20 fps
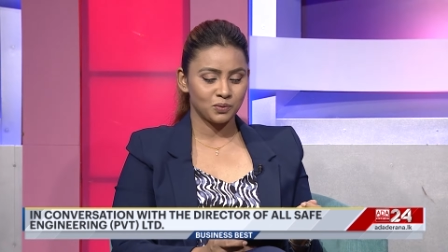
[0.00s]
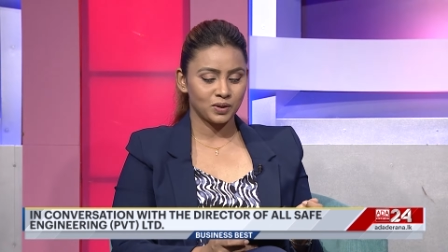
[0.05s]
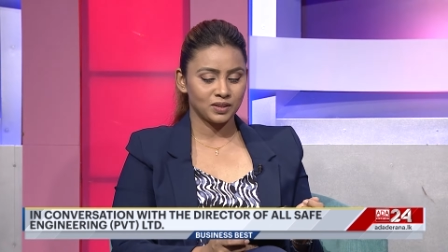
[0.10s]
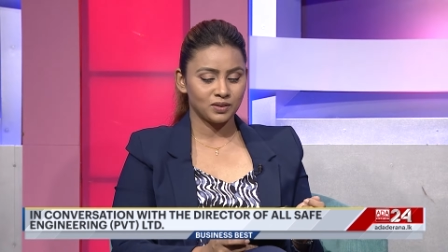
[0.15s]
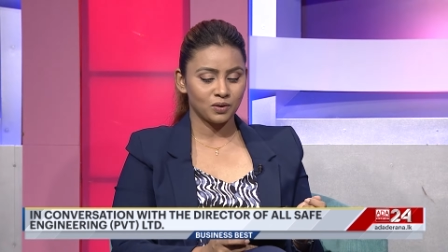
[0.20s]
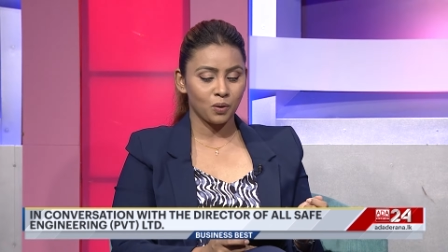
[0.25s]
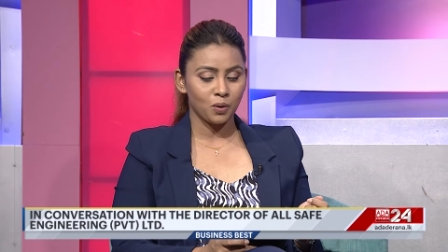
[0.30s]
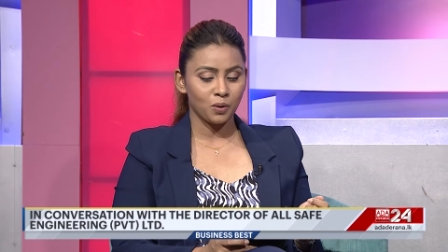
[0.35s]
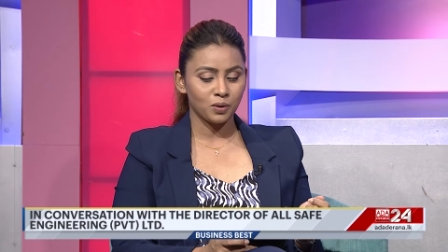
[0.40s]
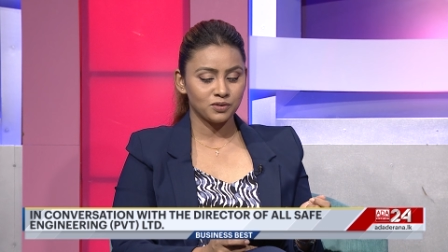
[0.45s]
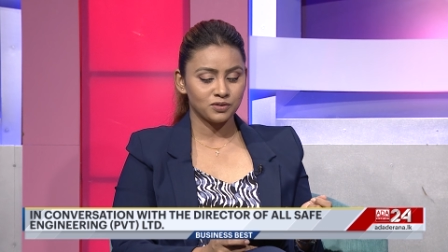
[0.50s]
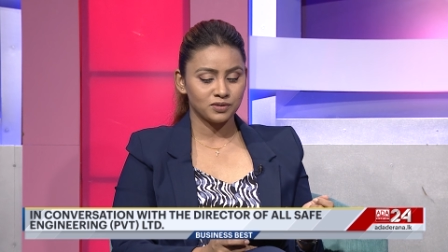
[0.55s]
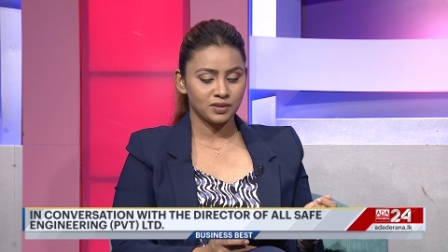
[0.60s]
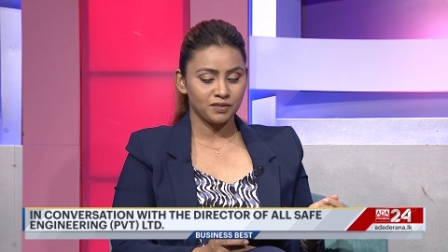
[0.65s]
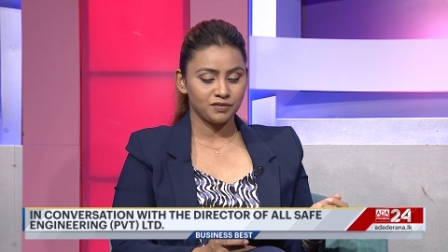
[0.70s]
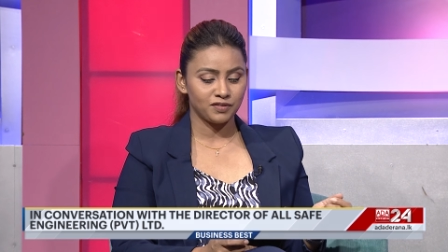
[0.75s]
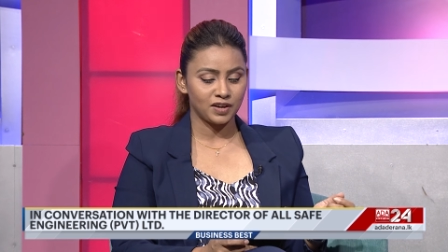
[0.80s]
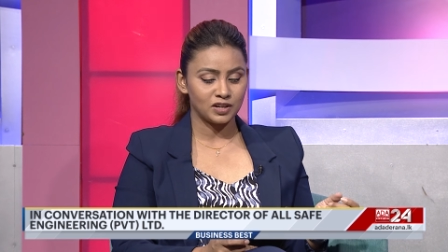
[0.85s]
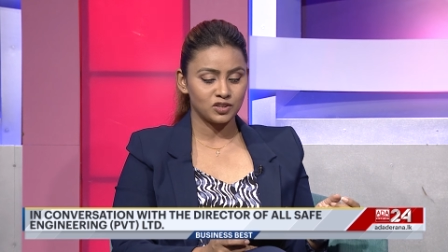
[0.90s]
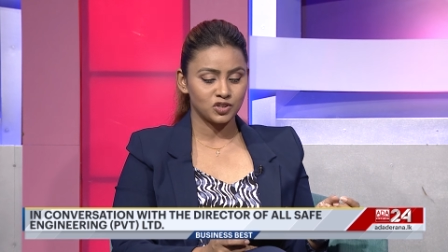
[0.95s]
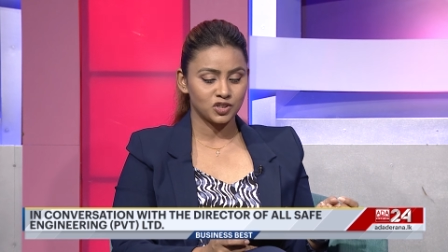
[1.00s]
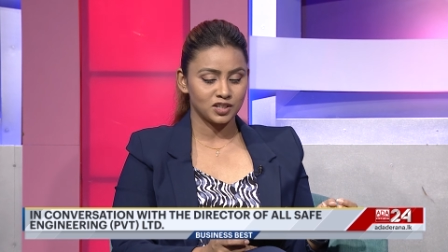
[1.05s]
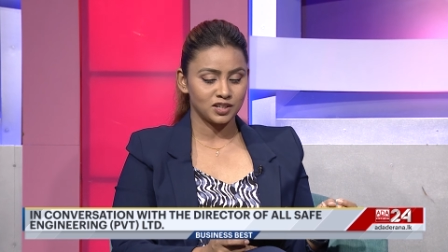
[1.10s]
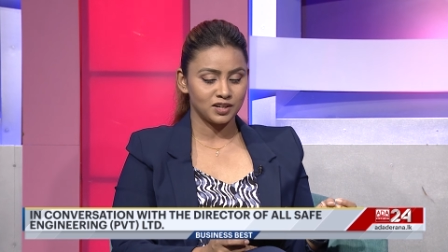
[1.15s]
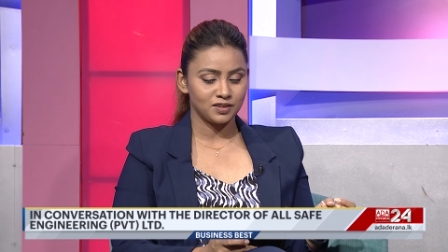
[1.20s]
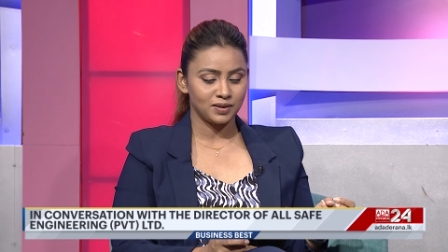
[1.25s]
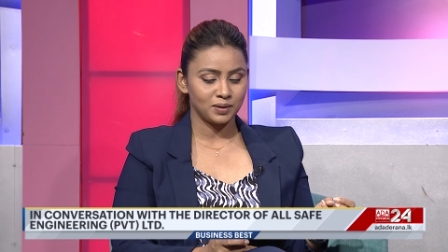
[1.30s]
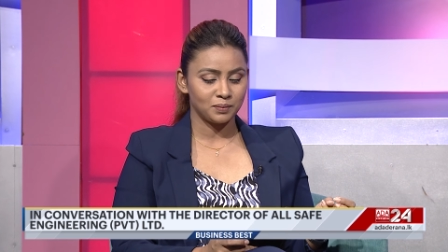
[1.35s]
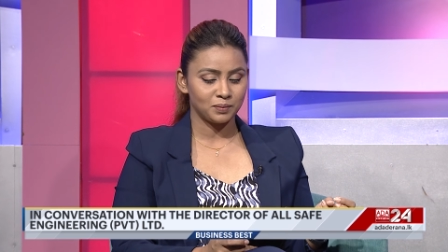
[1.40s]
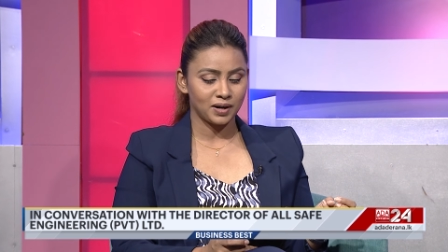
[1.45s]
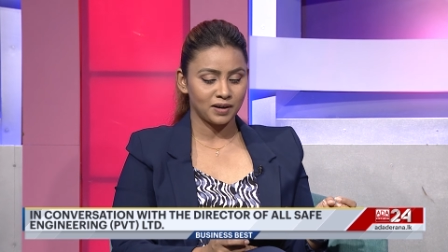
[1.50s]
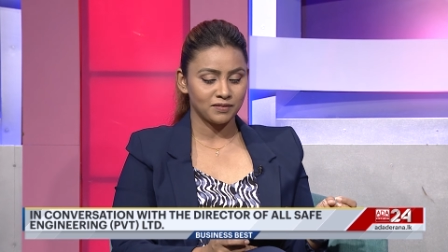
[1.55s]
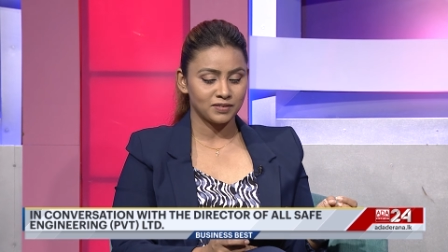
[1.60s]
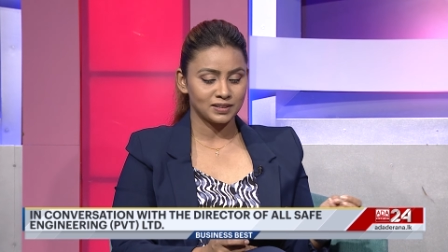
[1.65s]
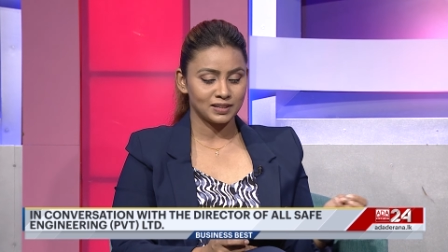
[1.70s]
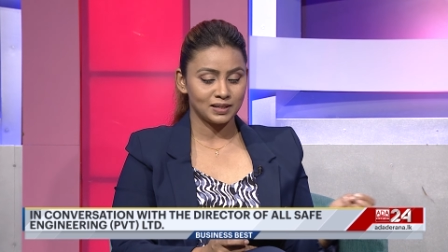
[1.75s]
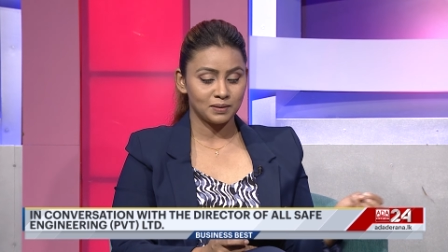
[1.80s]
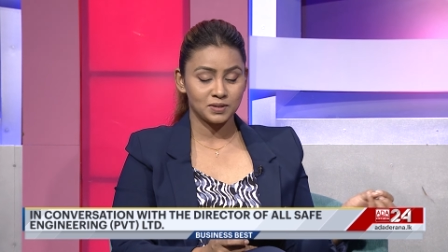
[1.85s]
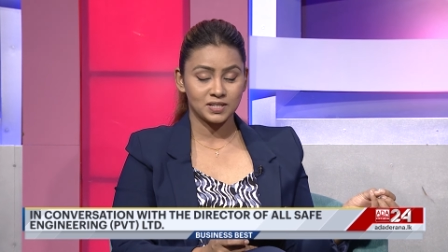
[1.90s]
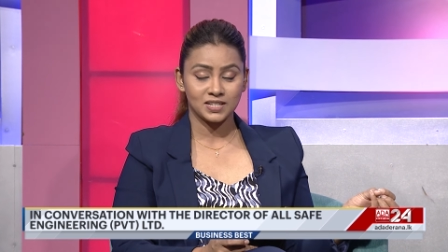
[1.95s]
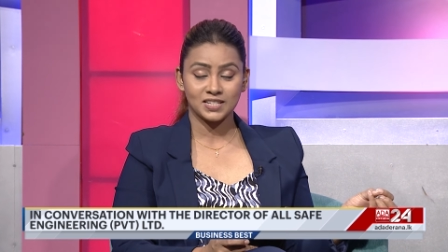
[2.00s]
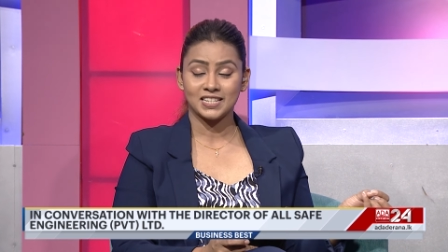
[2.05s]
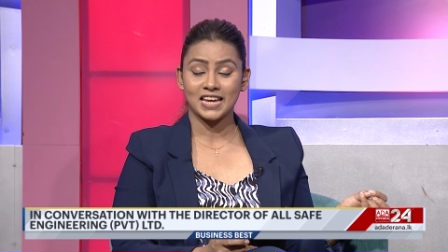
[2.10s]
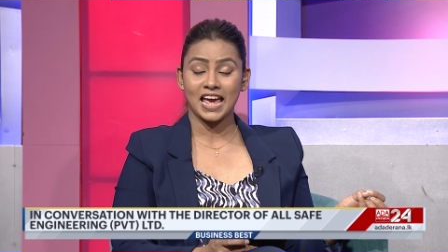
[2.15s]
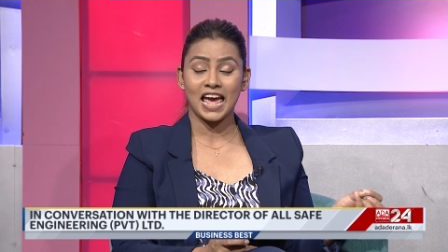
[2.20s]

with All Safe Engineering Private Limited,